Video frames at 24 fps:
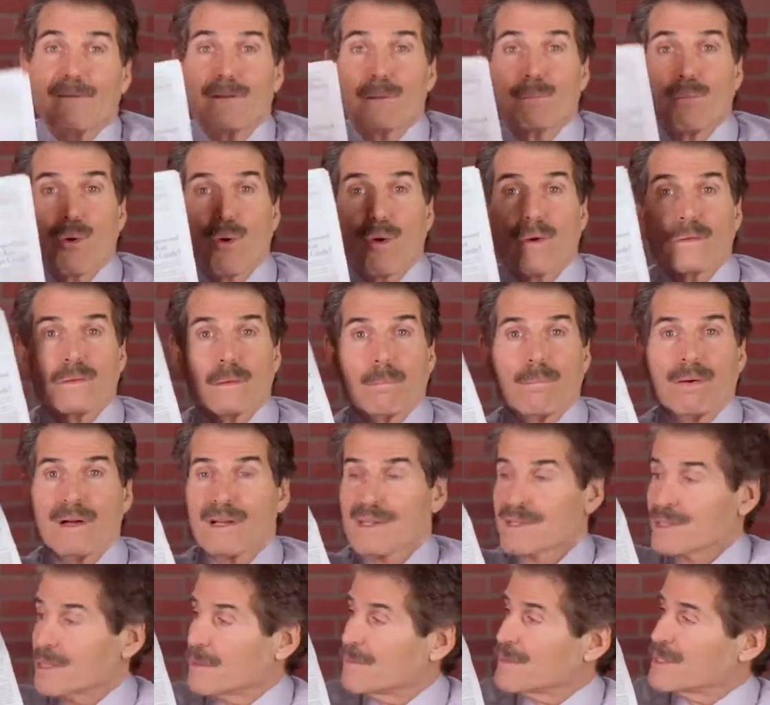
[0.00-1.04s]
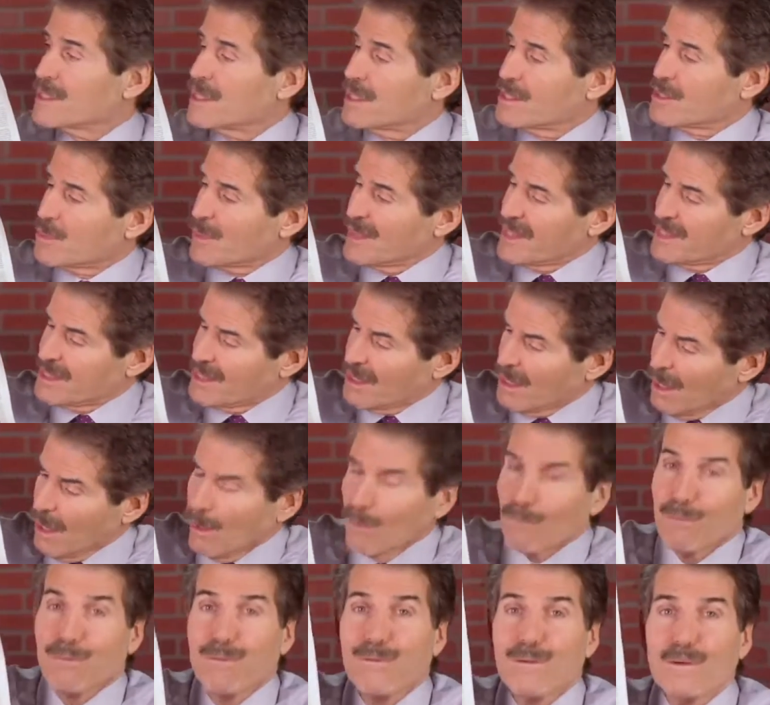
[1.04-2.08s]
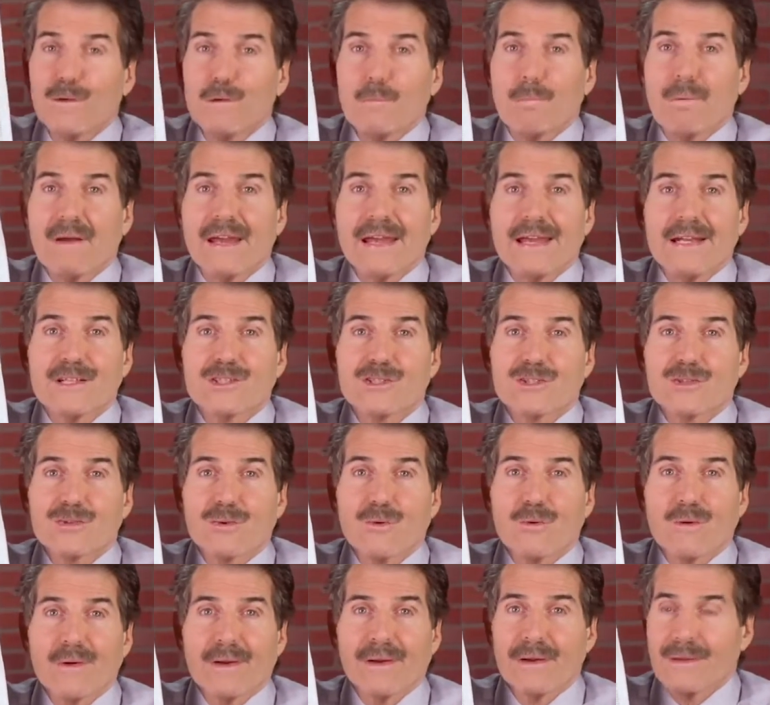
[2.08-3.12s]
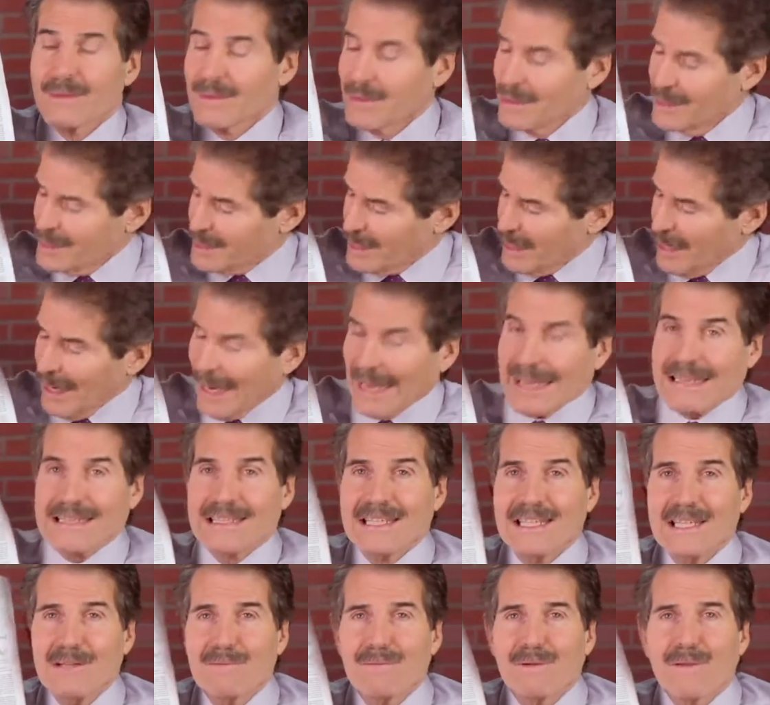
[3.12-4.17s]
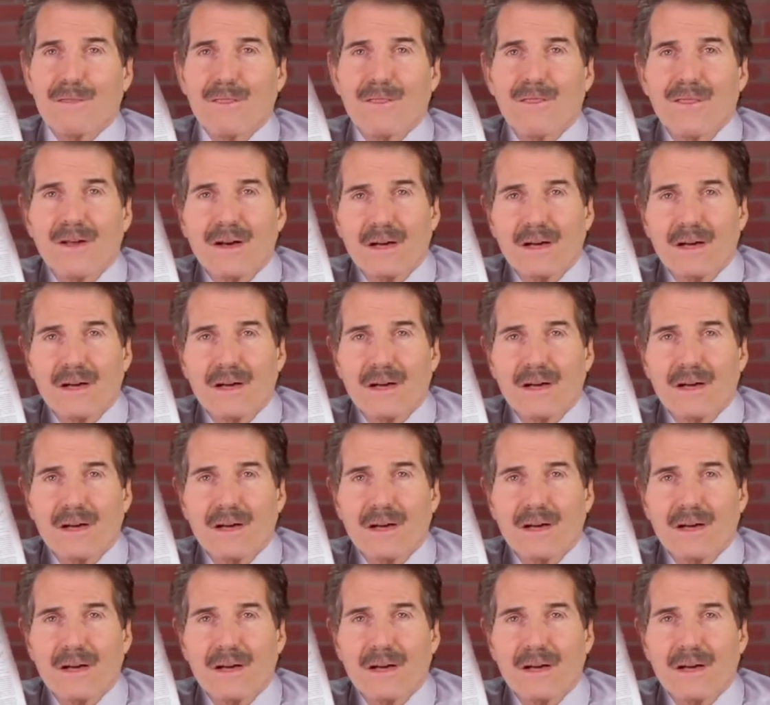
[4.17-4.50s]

Even more repulsive is this recent full-page story on these Antifa